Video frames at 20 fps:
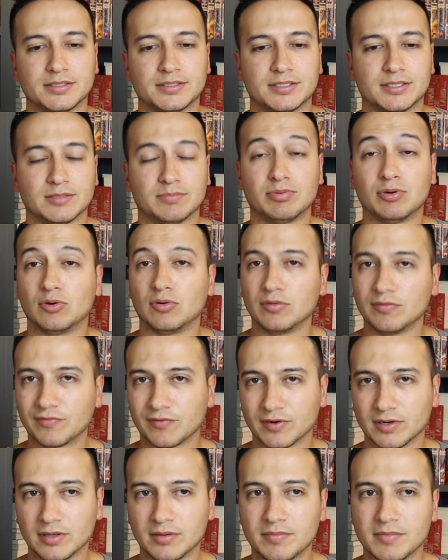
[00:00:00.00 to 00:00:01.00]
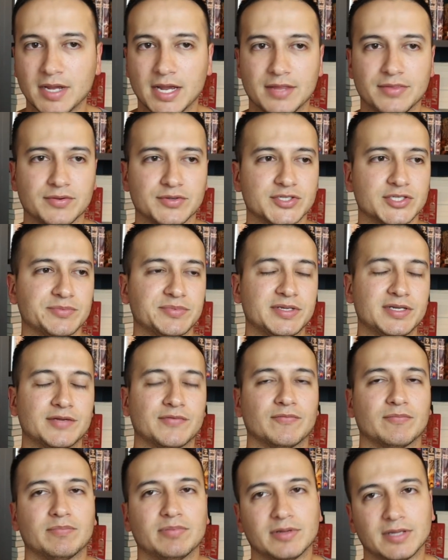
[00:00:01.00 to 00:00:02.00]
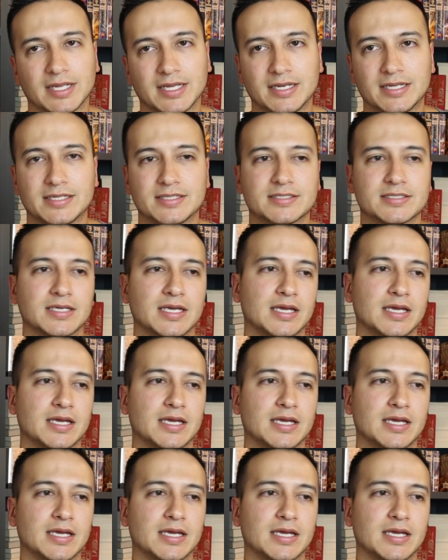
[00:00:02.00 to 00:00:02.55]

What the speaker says: to pull from, and there's so many different planets